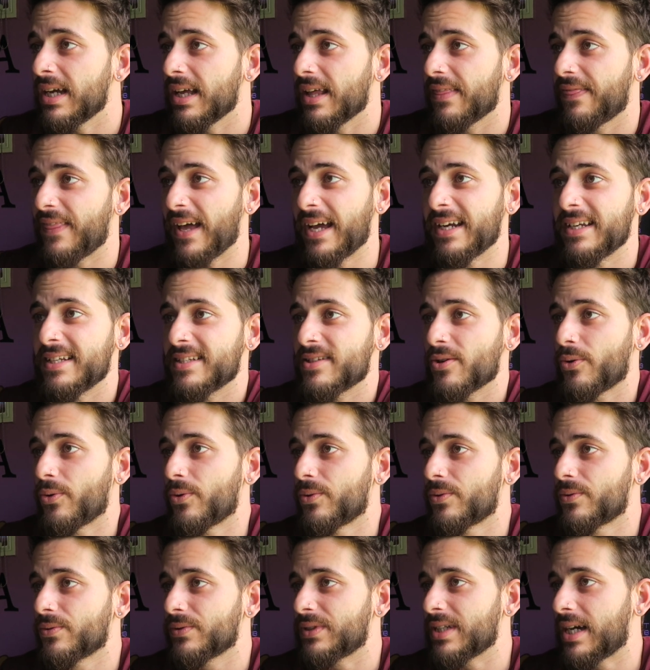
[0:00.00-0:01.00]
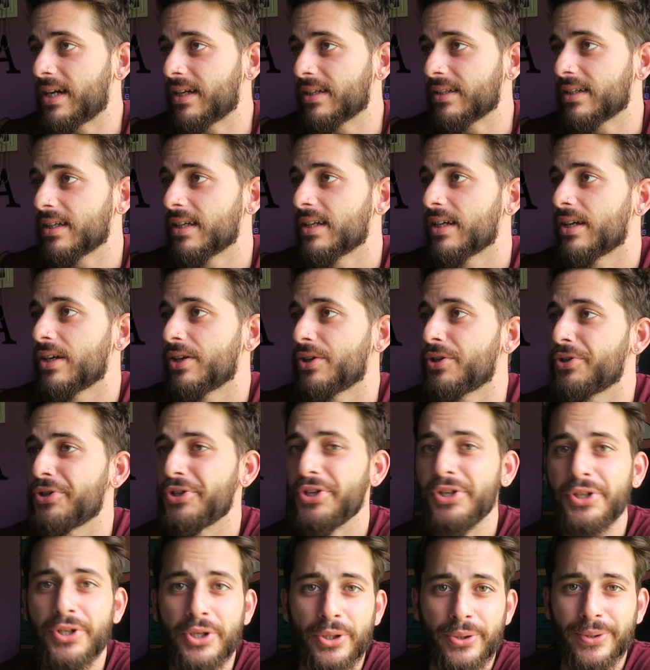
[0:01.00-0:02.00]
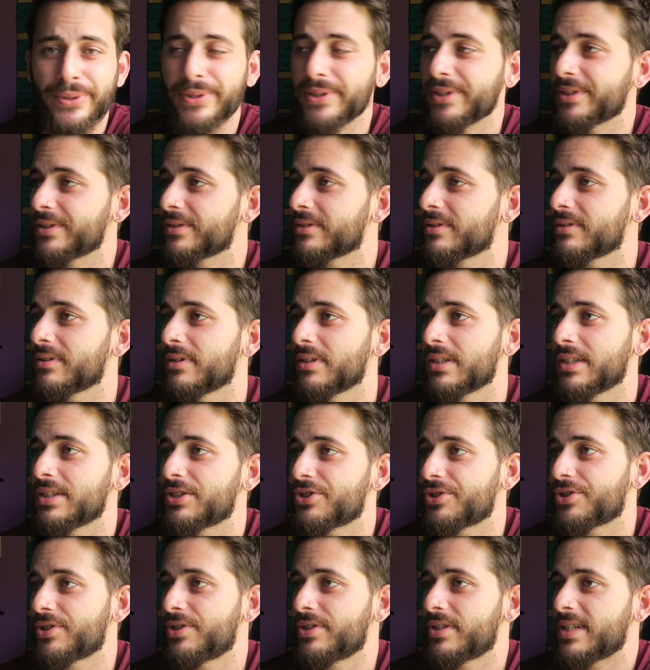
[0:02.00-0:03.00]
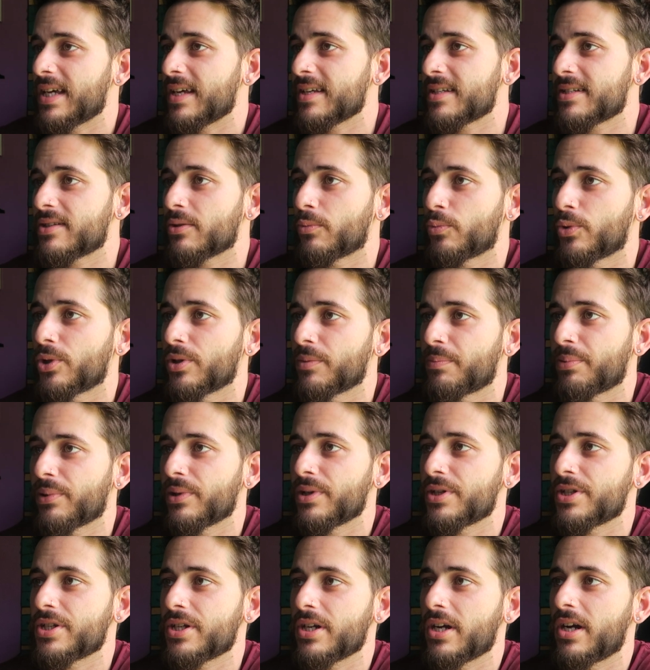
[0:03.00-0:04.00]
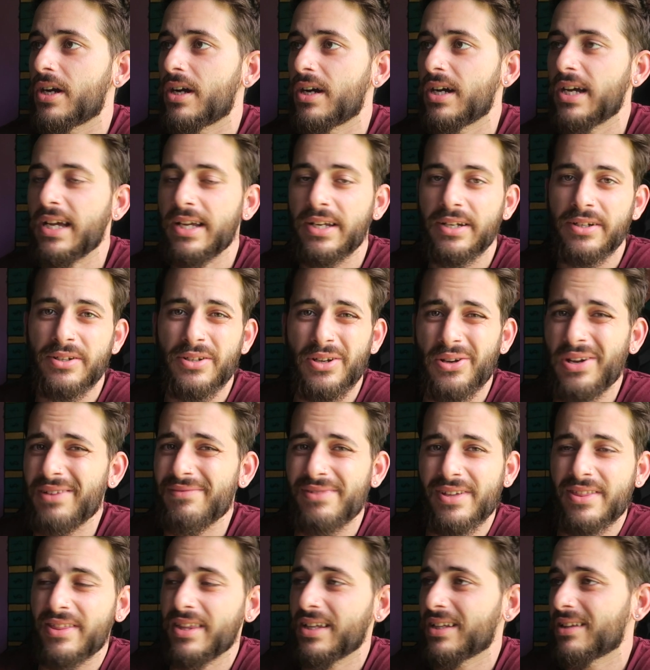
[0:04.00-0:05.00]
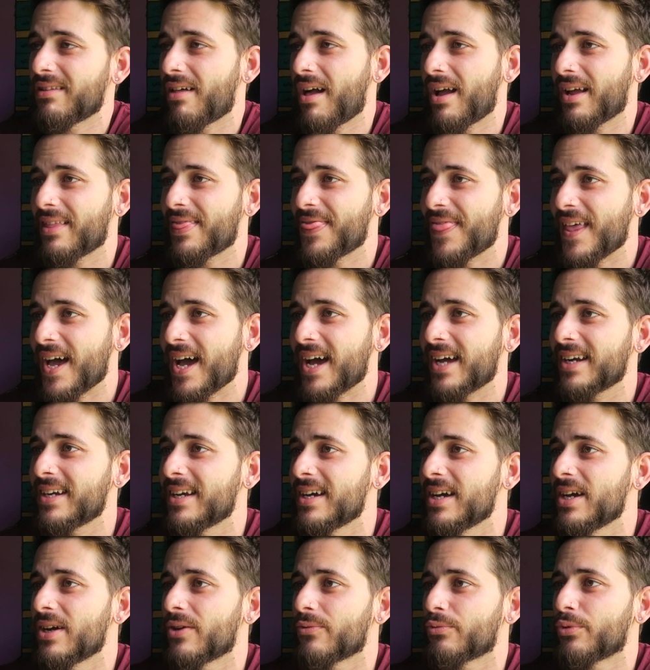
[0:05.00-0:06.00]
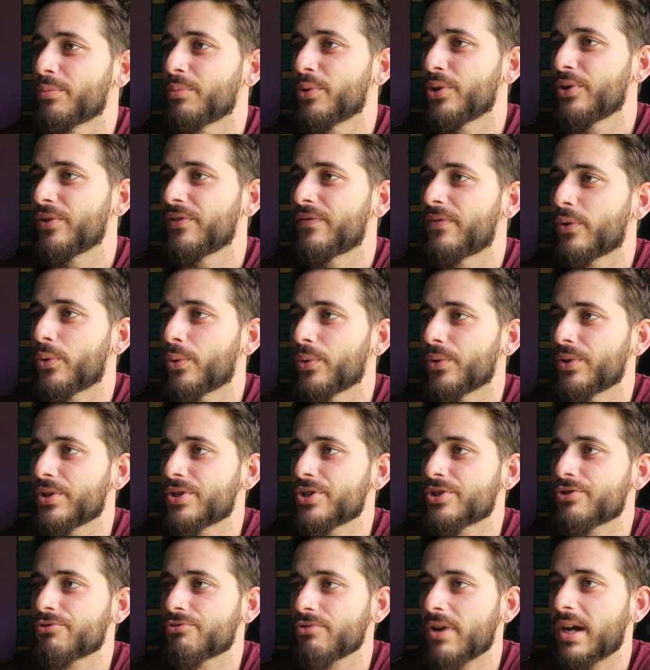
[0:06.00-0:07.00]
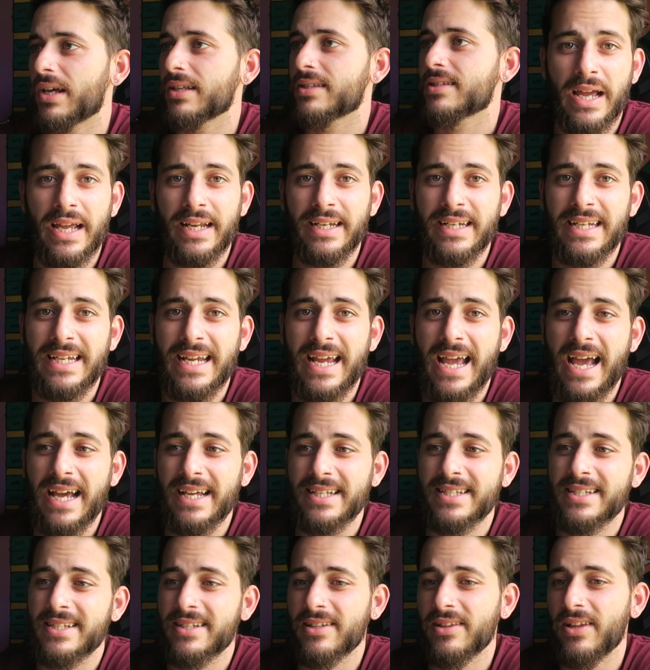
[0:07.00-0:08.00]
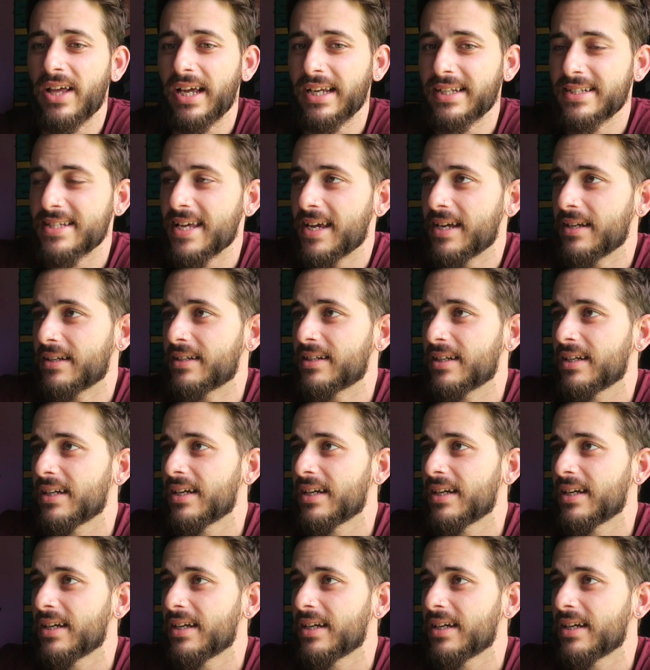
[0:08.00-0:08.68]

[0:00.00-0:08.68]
that is all done. New coolant, test the water pressure and everything like that. Remove all the struts, and he has to like take